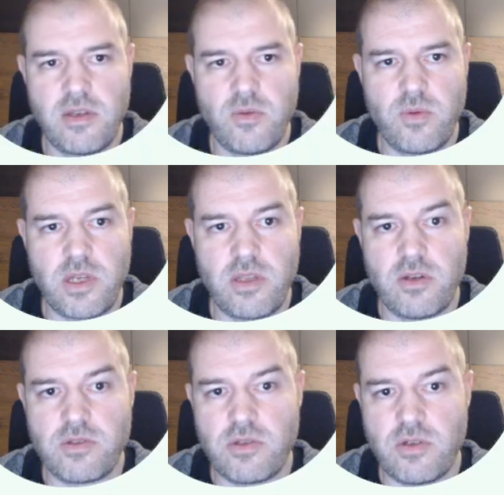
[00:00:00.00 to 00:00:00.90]
We can
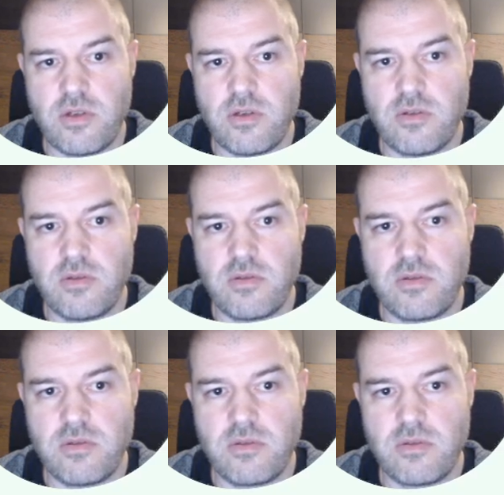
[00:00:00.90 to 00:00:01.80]
also
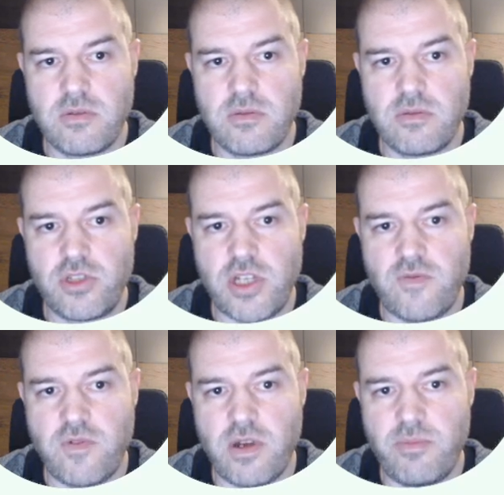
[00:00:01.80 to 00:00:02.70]
check
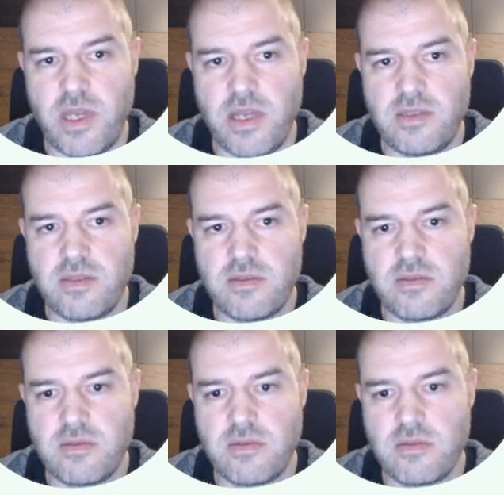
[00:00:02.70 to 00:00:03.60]
for updates,
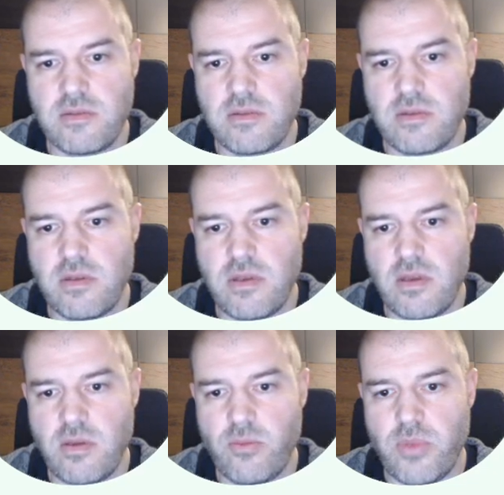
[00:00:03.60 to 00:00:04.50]

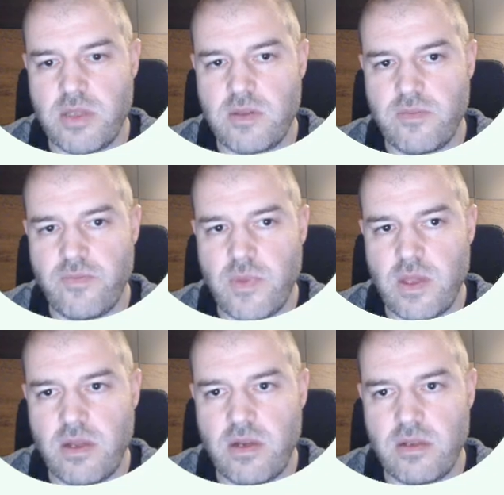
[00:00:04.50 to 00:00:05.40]
but
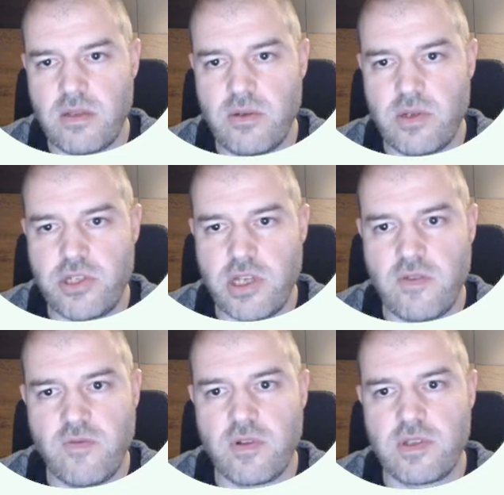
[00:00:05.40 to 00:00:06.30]
currently we're checking
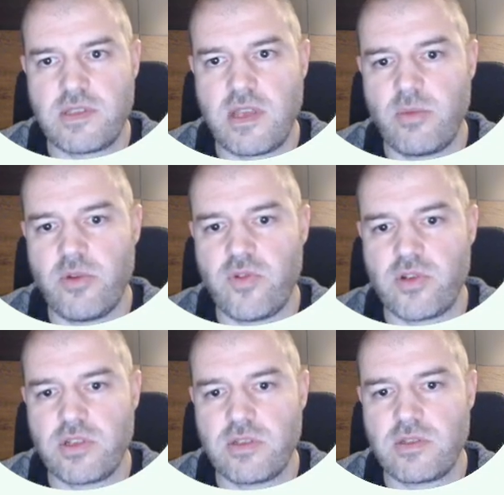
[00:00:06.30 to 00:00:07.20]
for the stable
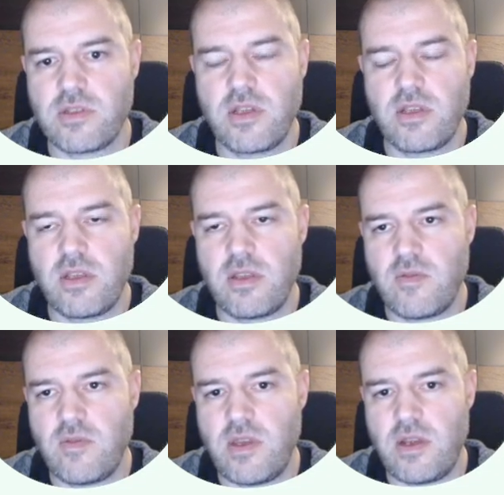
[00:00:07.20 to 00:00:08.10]
versions.
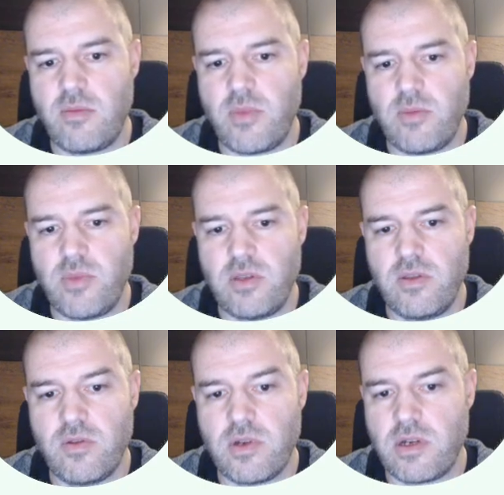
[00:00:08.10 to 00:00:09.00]
There may be
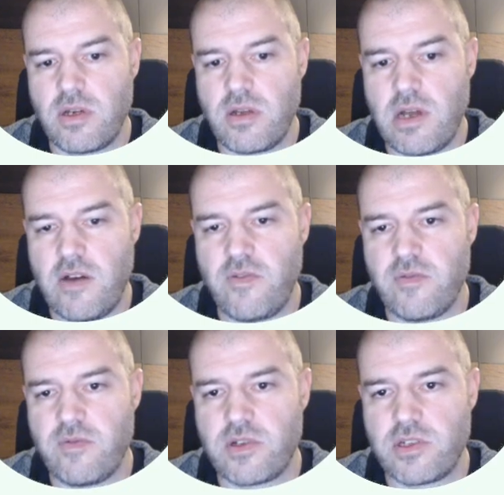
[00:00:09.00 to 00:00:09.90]
newer alpha
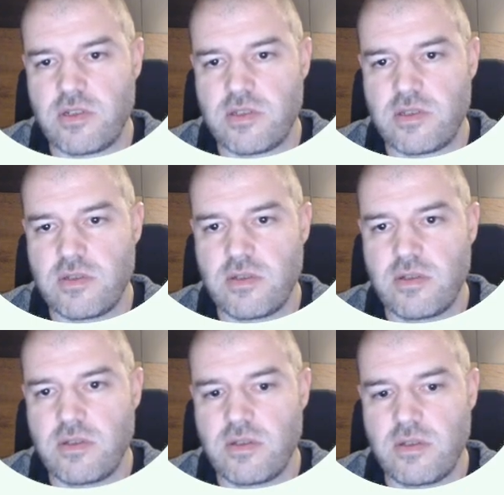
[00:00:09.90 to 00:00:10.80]
versions.
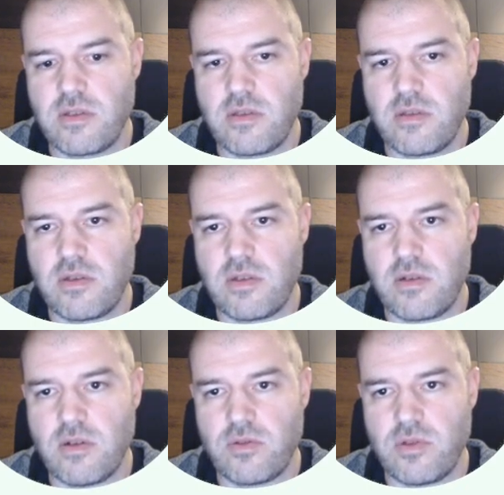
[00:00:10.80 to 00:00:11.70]
You can
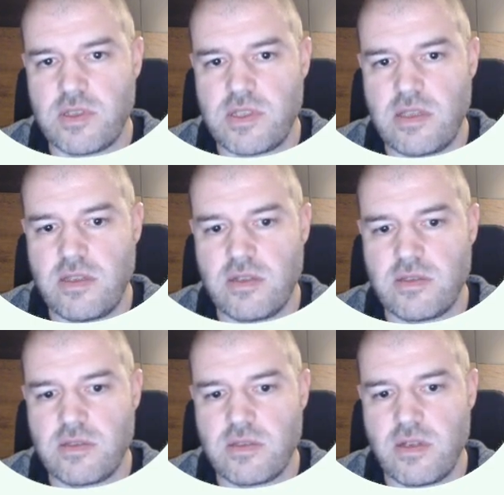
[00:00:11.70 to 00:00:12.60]
go to the
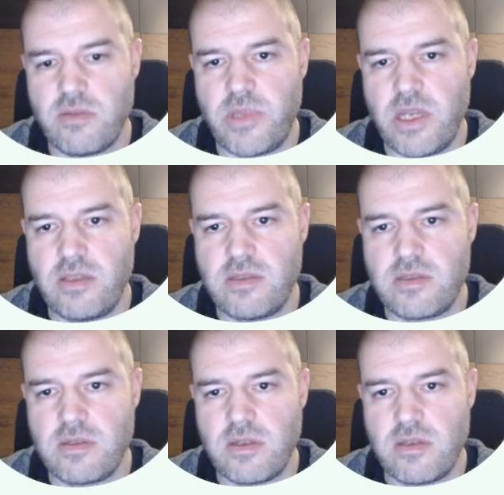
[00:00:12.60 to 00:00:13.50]
settings,
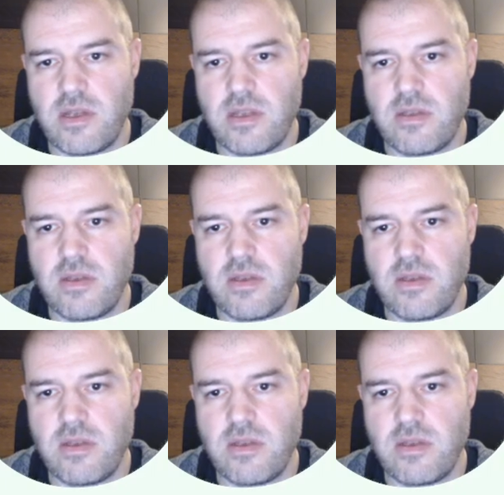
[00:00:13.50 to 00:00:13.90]
updates, and then